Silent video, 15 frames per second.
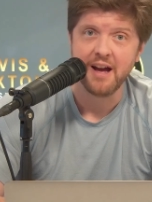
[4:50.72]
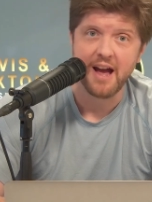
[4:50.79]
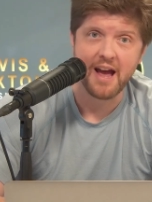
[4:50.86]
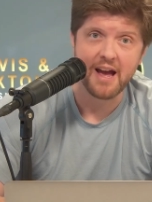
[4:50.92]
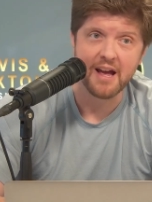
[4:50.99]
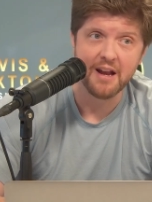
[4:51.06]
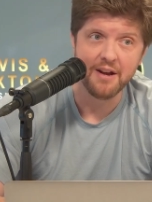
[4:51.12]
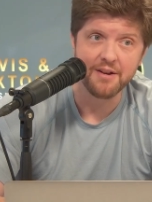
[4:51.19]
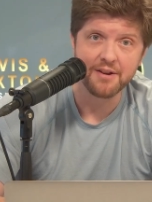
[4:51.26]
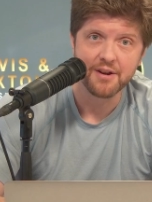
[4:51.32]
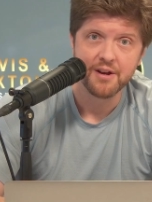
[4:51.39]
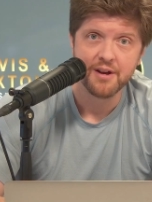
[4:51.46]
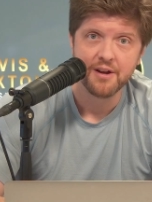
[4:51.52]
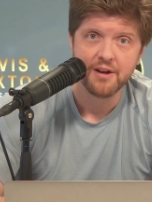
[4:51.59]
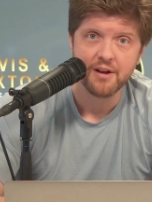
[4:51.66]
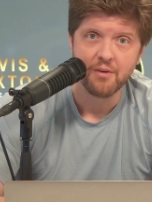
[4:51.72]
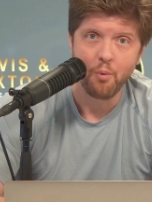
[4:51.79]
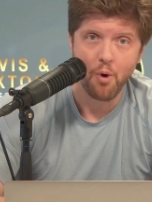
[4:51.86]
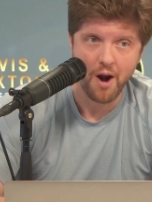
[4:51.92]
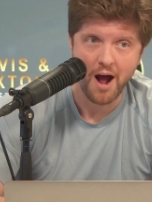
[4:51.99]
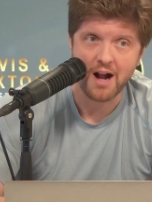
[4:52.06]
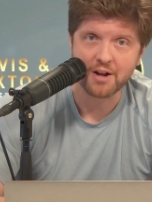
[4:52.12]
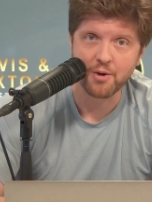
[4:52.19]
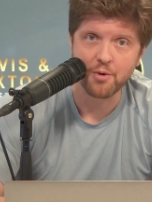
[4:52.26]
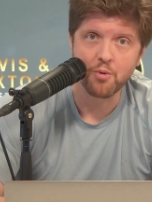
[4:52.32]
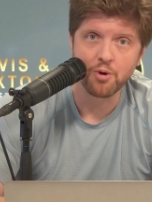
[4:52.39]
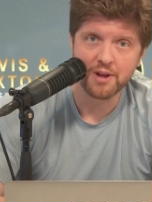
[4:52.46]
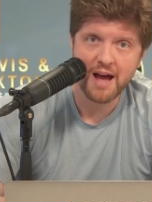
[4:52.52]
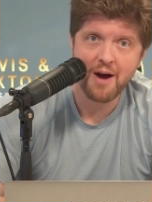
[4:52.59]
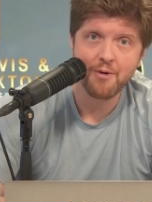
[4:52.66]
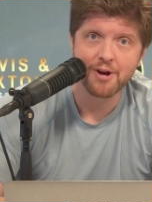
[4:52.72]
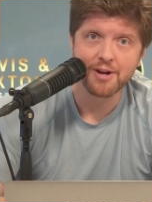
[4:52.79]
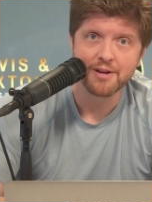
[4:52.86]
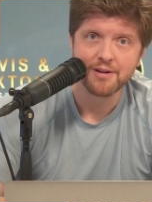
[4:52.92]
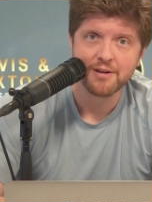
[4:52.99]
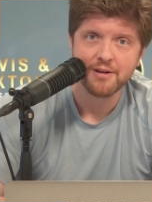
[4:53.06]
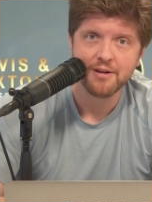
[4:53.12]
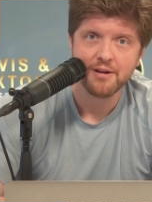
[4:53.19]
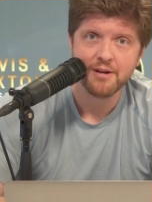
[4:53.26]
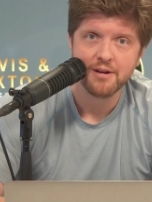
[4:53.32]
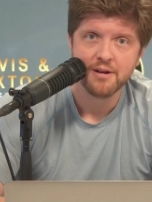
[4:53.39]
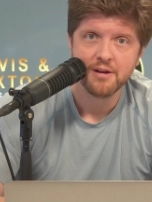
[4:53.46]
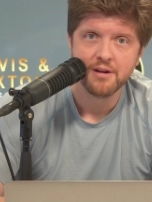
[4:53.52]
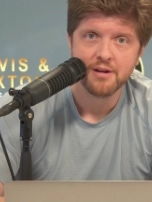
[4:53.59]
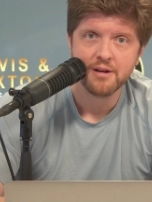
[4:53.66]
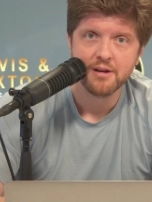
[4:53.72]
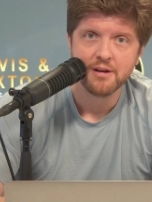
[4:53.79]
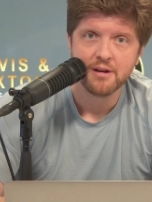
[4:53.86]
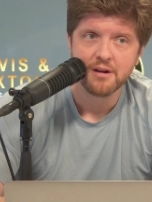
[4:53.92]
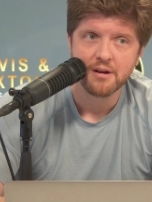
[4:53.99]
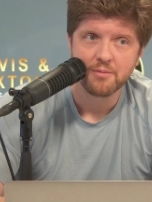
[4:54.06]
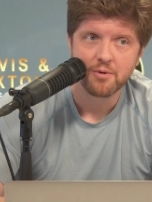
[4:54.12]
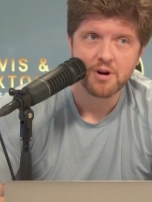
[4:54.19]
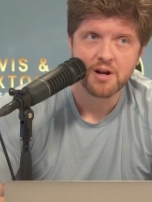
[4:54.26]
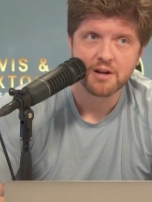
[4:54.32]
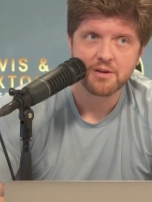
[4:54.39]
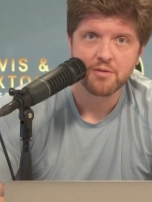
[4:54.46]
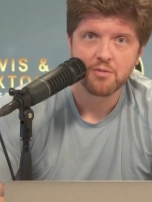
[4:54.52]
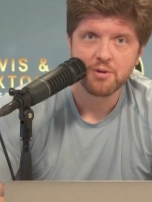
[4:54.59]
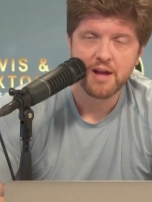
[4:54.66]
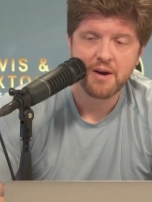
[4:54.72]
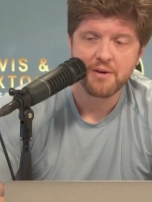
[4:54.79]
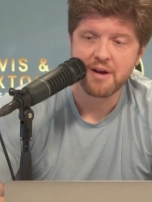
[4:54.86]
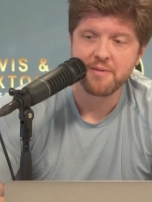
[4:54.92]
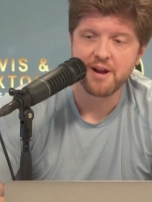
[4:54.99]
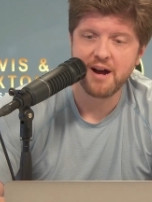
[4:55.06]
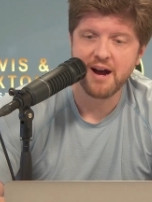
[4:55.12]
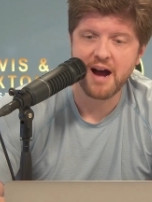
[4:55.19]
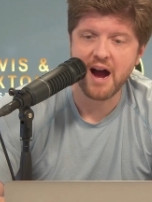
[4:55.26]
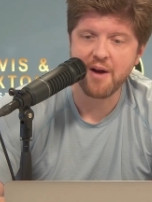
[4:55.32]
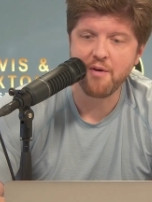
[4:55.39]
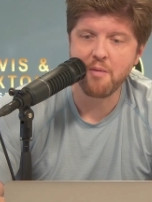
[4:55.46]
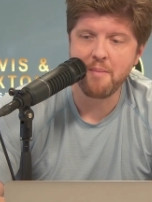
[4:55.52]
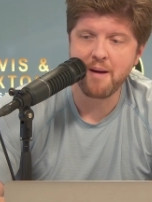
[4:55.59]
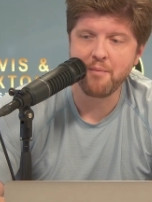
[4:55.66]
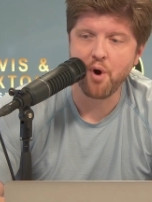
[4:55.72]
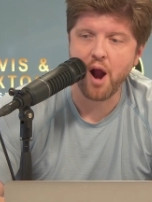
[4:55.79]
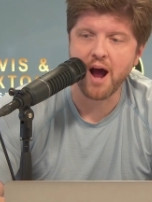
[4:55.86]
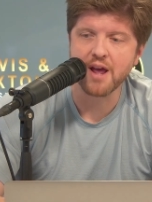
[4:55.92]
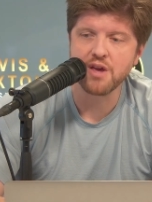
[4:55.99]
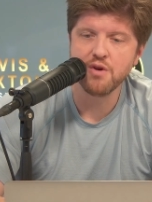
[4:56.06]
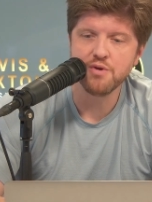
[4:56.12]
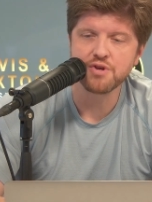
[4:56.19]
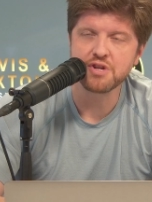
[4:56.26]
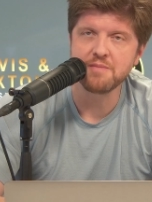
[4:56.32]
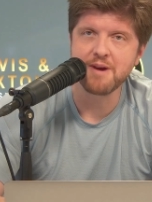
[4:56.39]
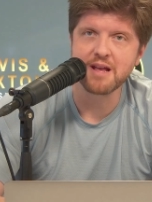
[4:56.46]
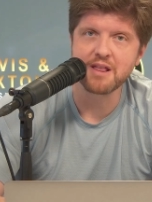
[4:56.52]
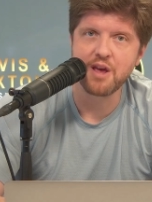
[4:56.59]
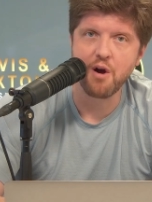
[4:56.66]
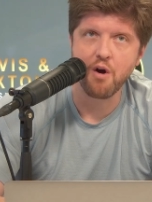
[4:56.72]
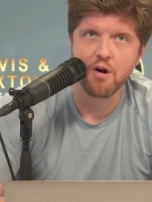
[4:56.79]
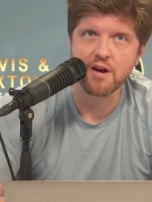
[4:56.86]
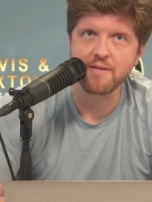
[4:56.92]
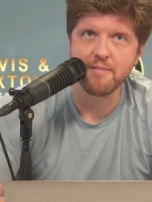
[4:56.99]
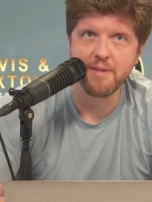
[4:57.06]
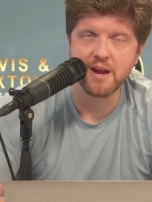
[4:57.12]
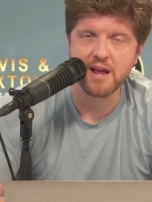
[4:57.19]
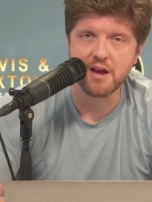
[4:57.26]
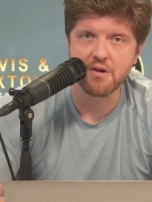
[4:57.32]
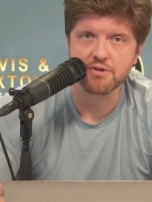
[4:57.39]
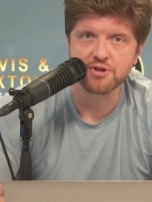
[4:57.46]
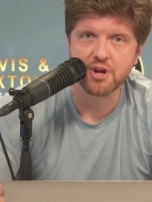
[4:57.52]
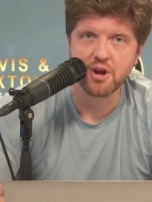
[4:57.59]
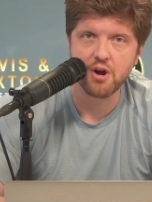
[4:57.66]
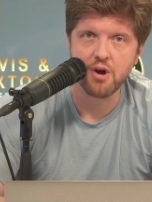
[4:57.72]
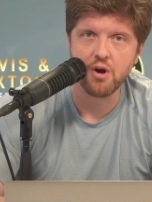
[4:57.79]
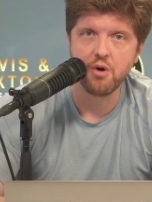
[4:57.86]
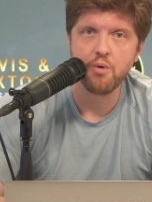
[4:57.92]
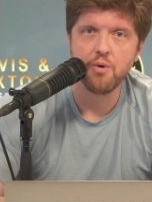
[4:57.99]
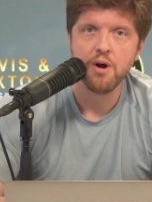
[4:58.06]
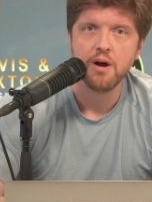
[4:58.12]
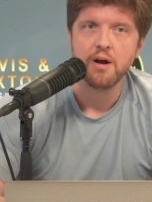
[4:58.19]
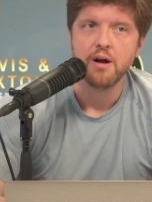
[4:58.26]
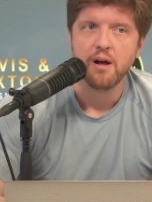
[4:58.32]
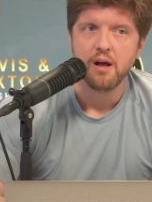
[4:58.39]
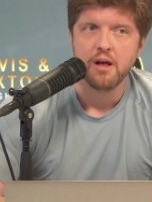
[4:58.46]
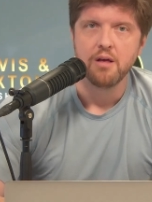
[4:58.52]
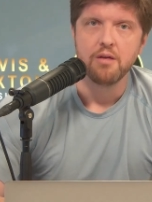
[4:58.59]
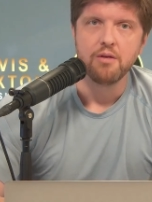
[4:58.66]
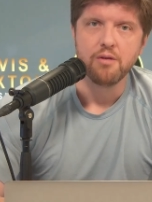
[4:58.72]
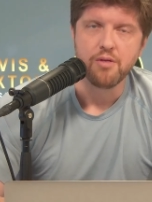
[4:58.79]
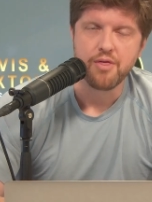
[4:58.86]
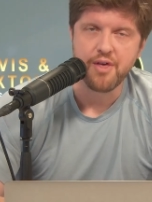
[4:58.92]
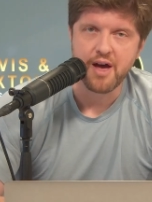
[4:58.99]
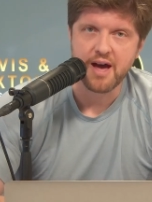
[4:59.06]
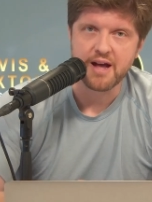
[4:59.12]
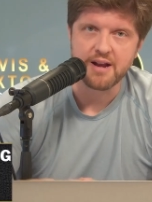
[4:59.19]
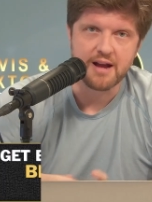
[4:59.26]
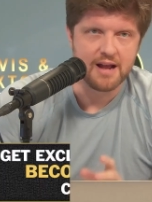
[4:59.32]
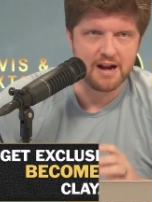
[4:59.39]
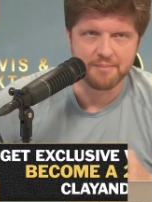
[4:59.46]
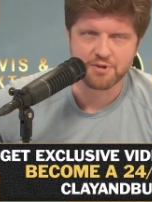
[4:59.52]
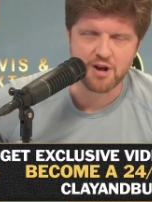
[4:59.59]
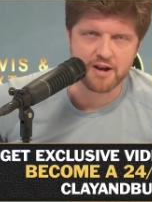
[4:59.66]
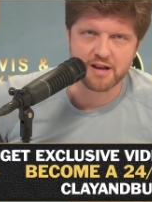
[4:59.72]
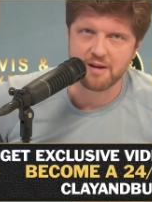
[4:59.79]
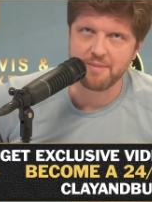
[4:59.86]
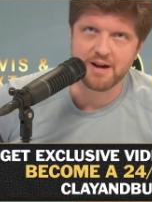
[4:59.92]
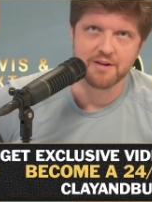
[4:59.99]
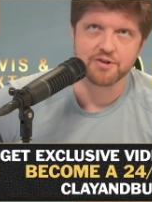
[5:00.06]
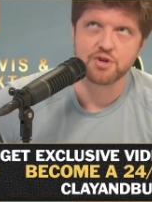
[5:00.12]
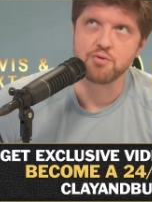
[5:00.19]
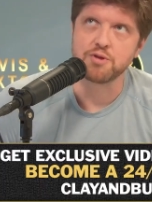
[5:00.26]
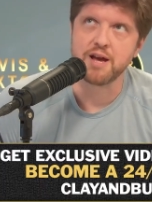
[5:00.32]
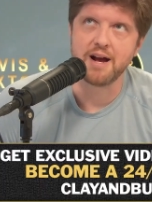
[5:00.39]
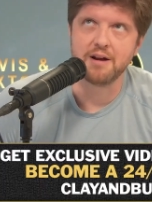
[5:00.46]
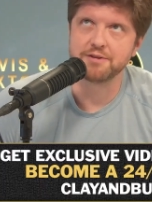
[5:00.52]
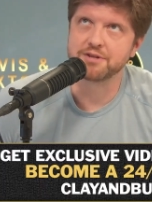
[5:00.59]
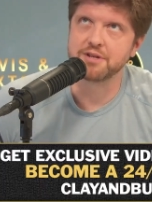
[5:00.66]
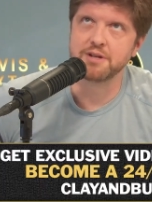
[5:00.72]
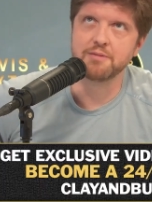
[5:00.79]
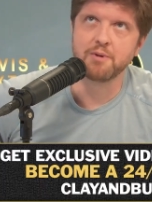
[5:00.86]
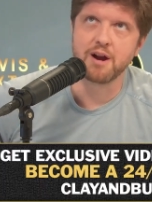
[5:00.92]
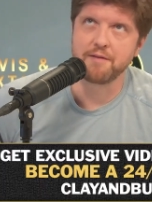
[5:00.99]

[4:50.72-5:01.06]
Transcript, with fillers: And we're not going to allow it. We're not going to allow it. I mean, I, I remember I used to make the argument many years ago that, and I'm talking about 2000 when I